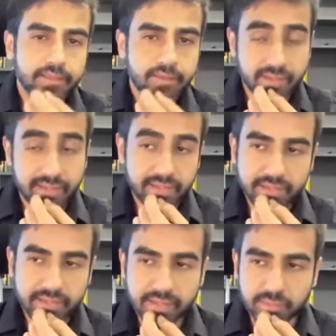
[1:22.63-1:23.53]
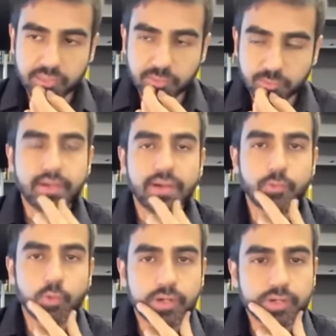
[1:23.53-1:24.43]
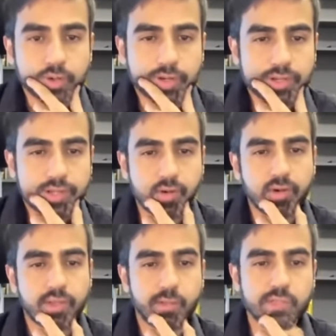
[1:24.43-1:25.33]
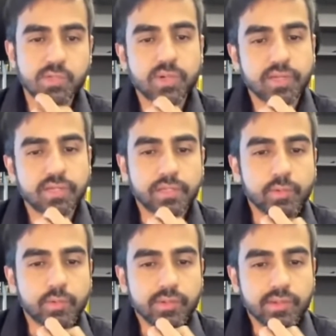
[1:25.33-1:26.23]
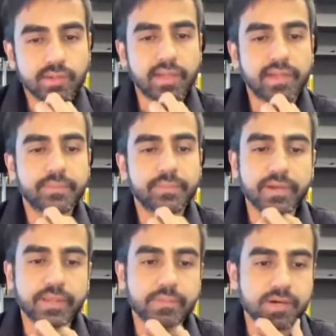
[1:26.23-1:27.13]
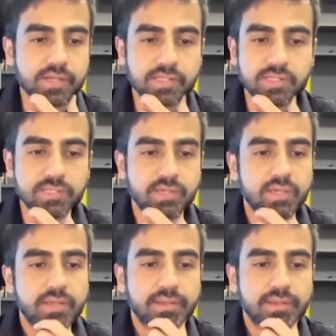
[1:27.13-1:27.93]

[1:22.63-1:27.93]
So I had the same issue. I would look at stocks which were in news and pretty much